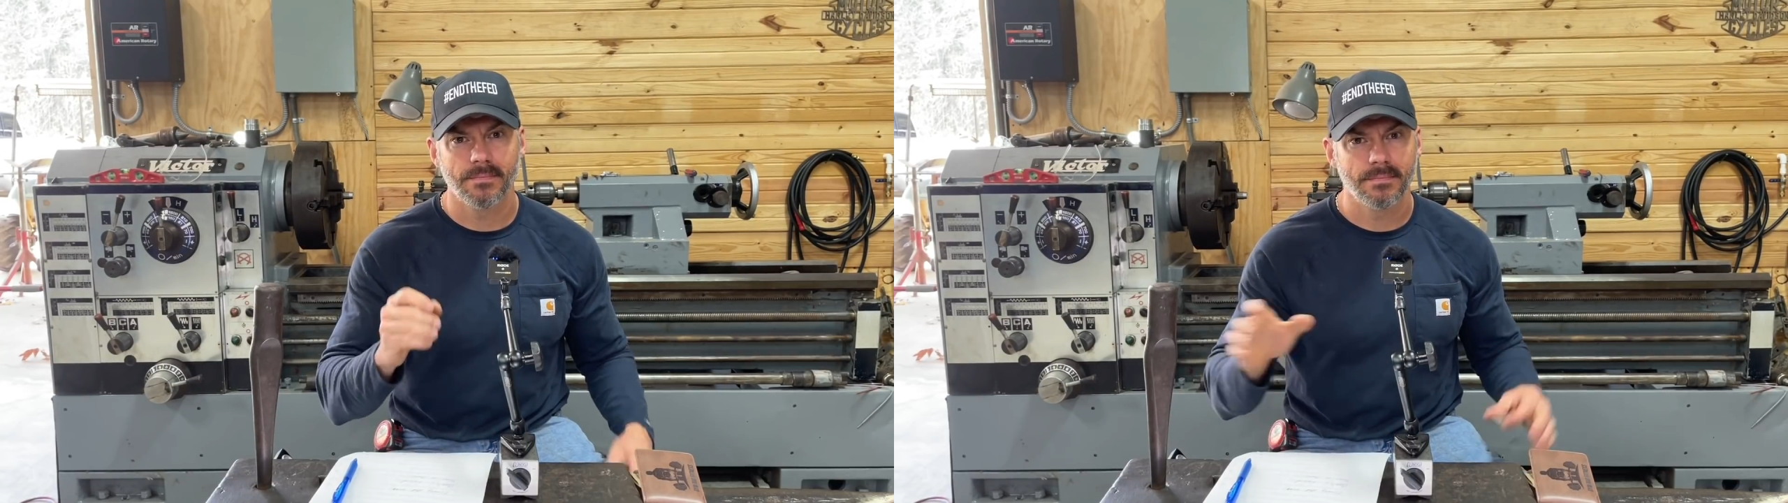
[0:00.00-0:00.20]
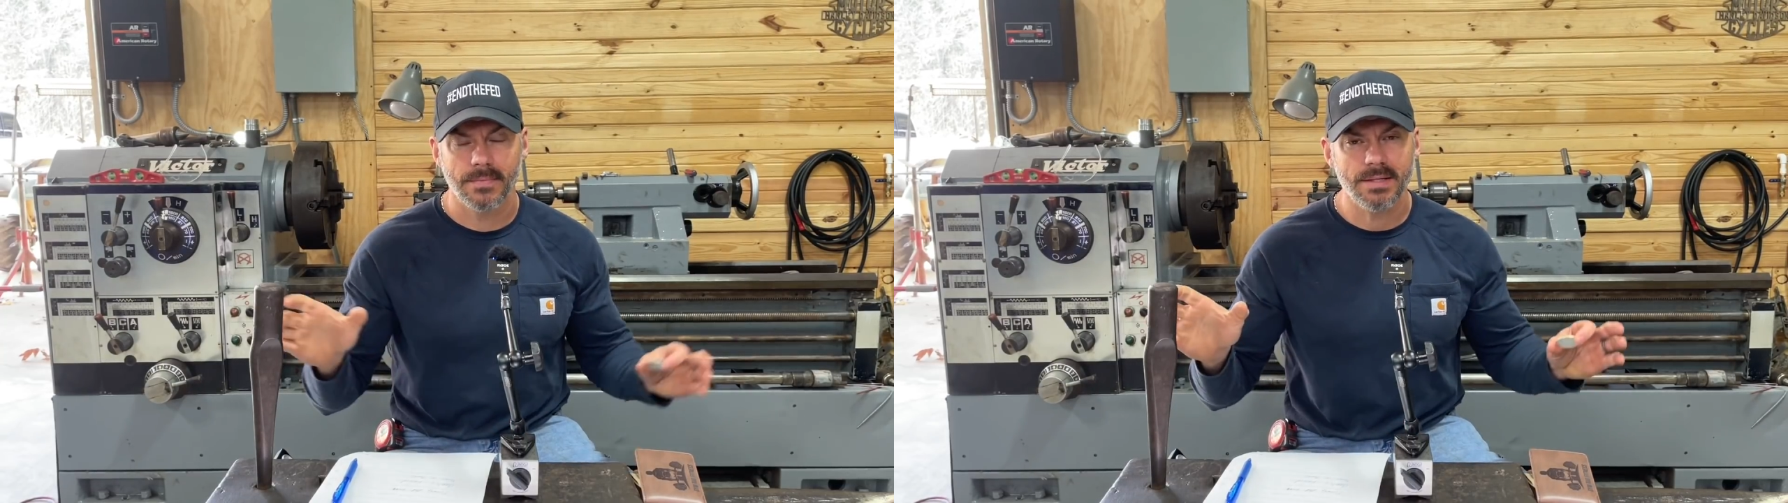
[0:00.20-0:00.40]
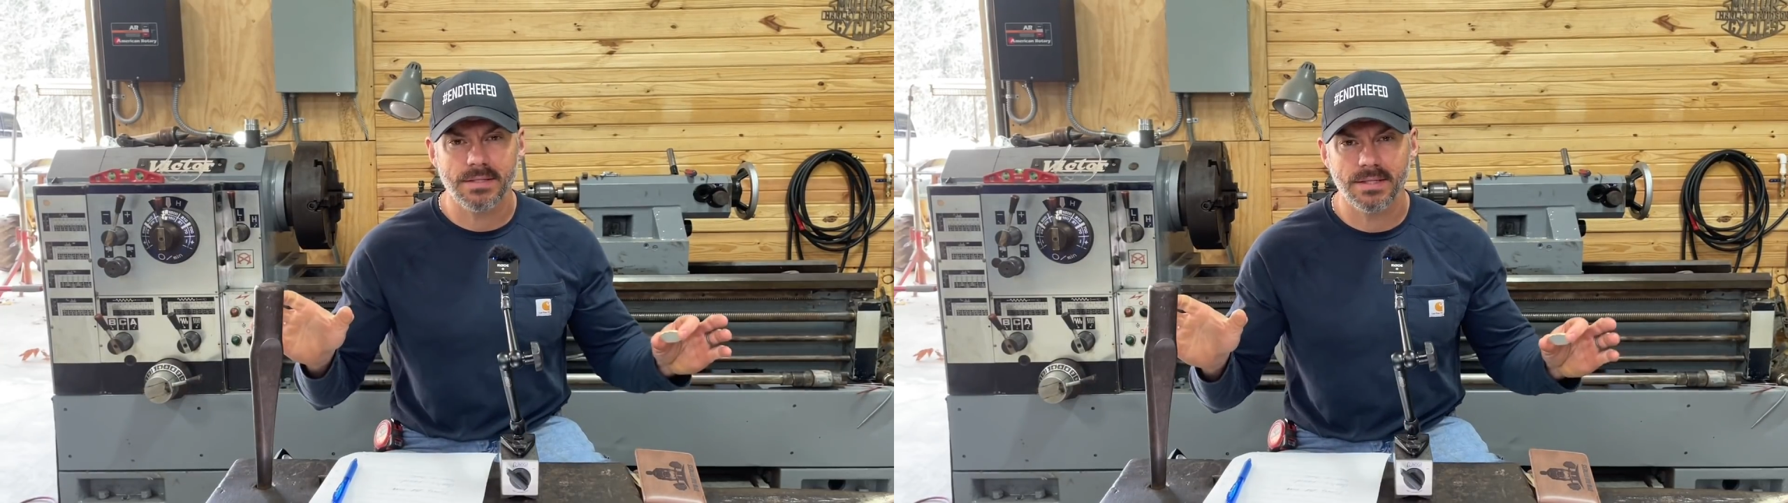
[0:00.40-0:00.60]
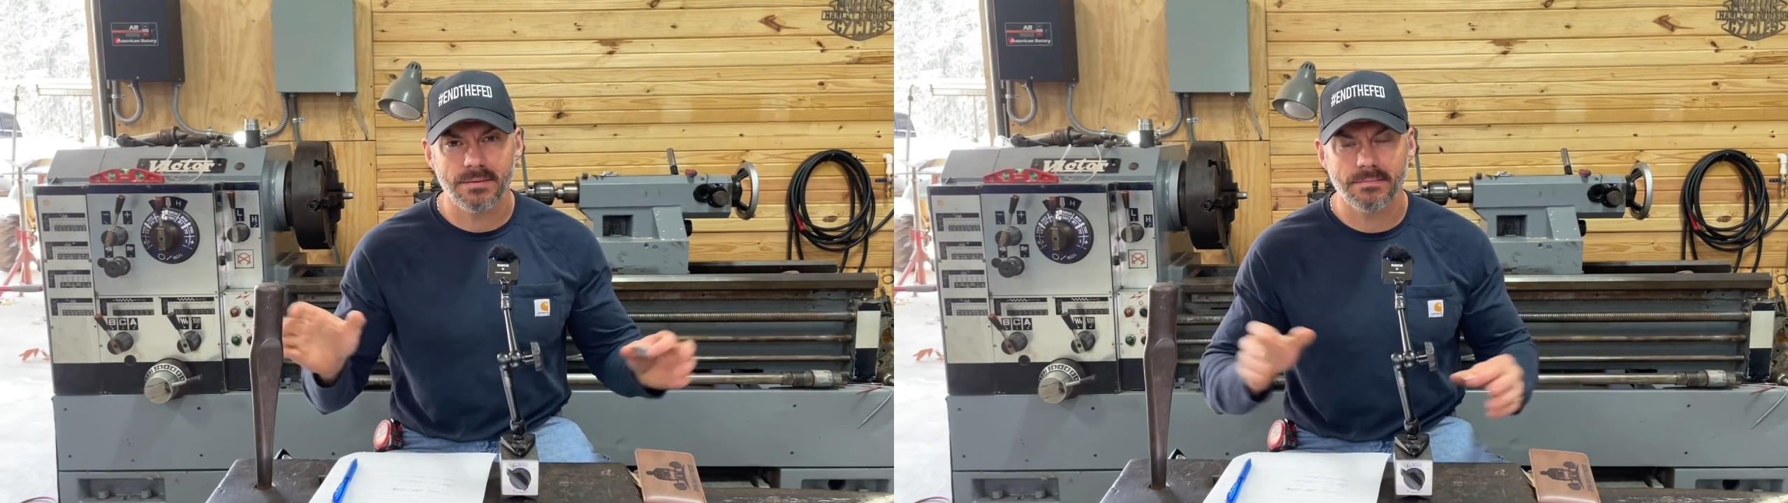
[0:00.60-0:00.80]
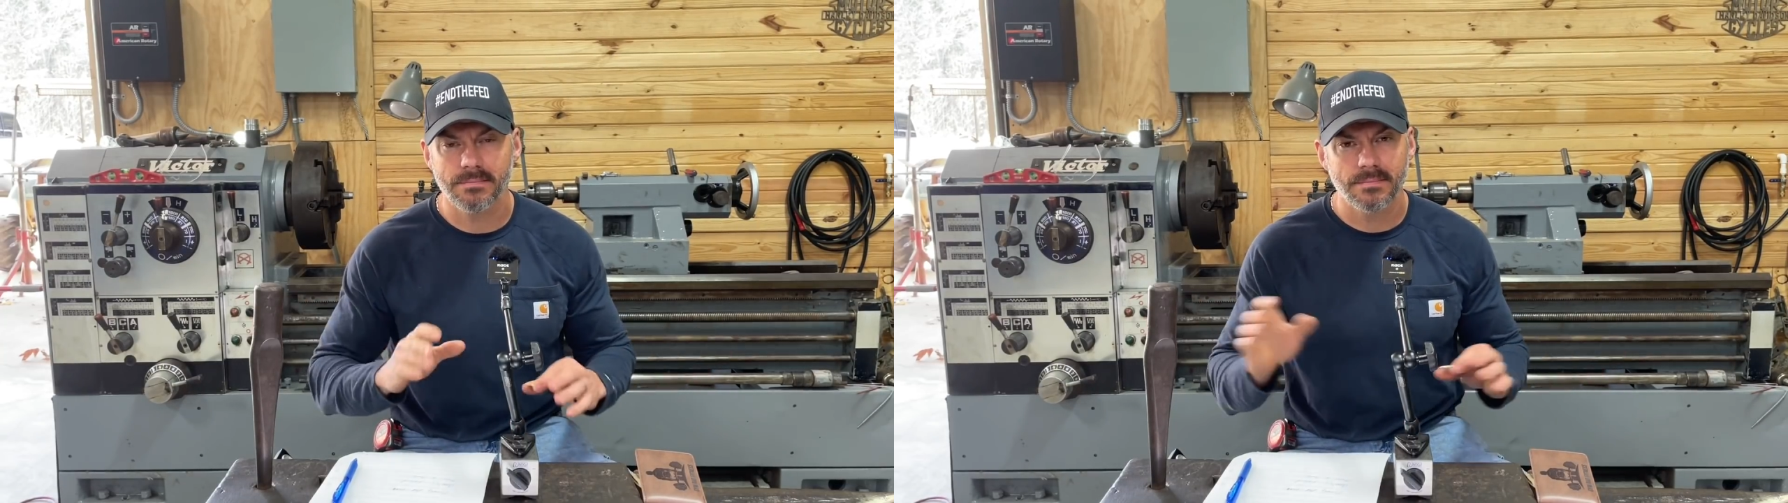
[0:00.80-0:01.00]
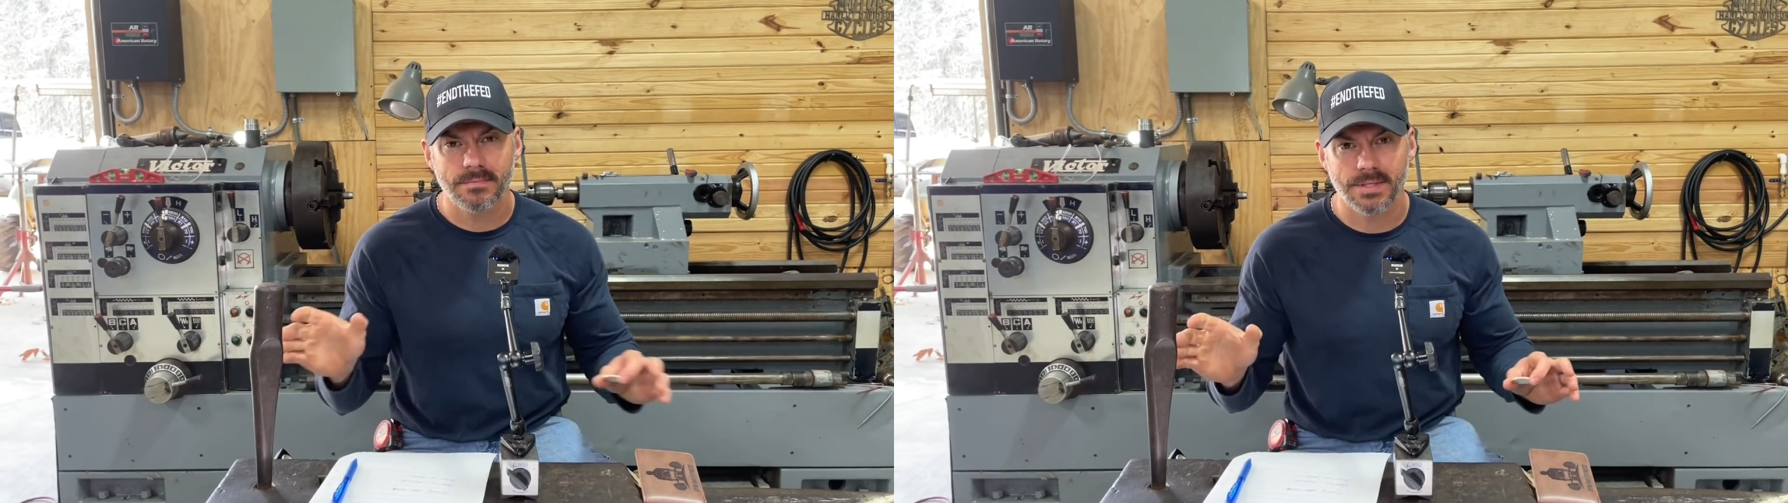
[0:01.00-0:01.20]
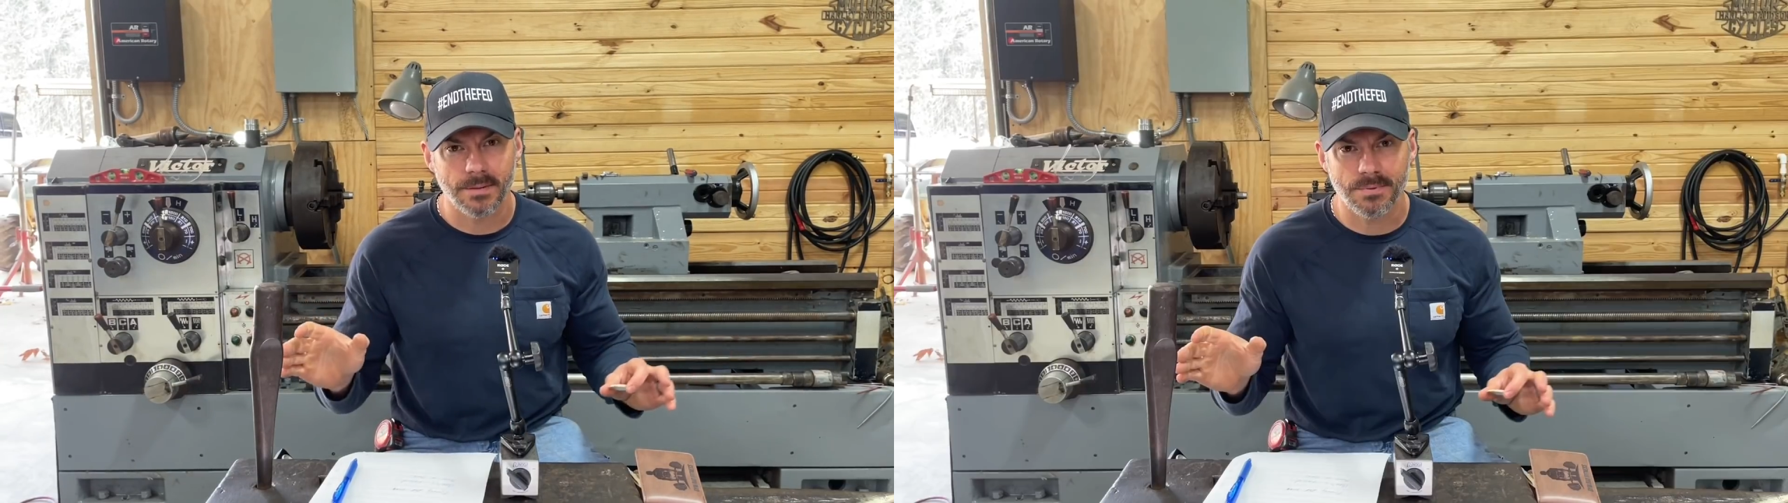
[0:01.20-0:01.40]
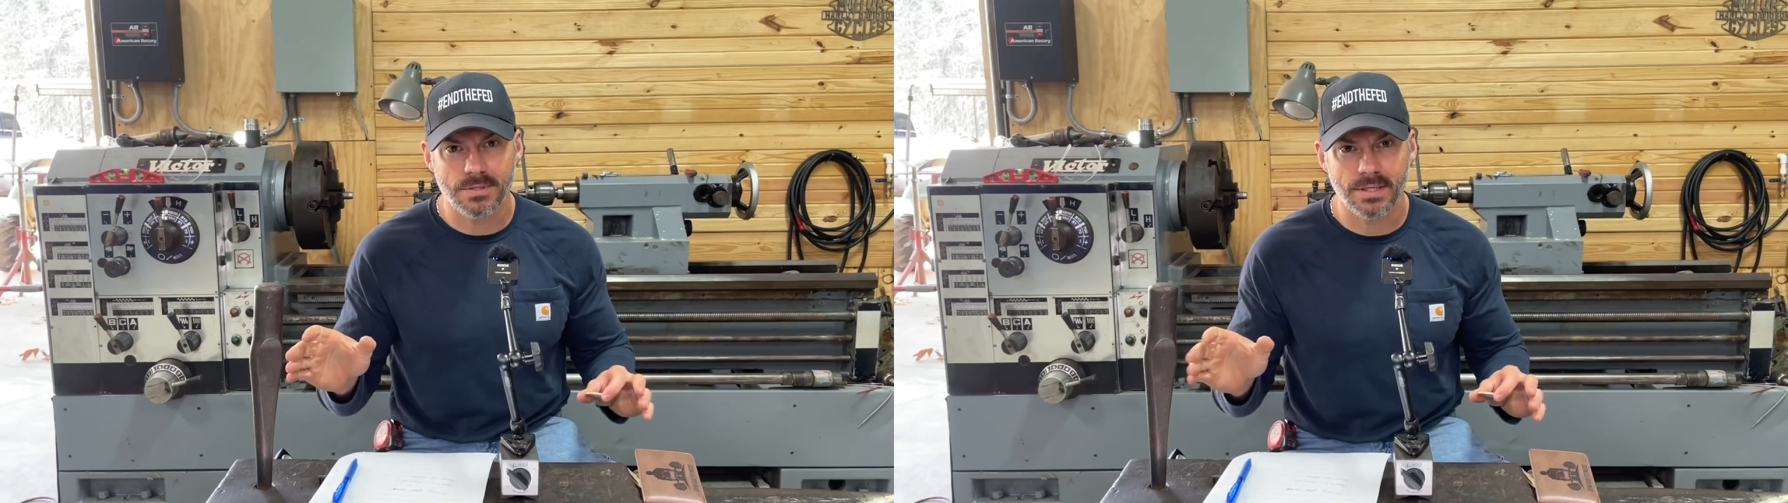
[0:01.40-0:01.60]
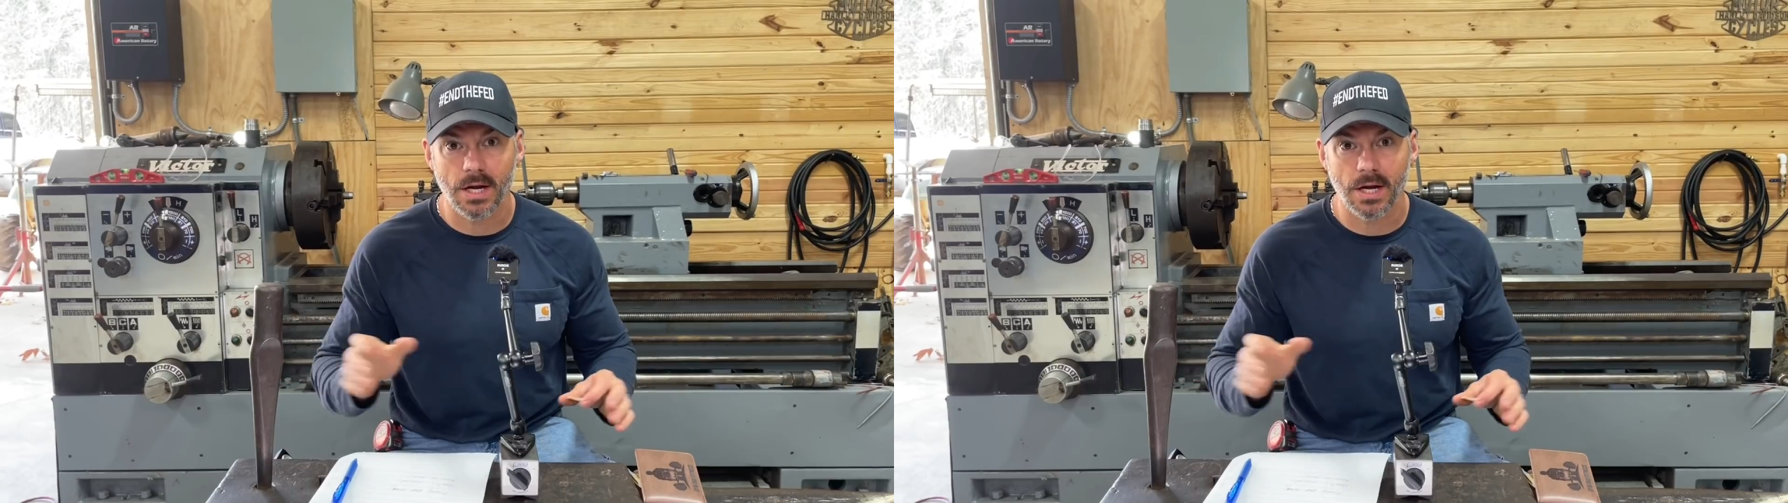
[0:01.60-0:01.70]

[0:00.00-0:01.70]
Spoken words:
That's it. 10%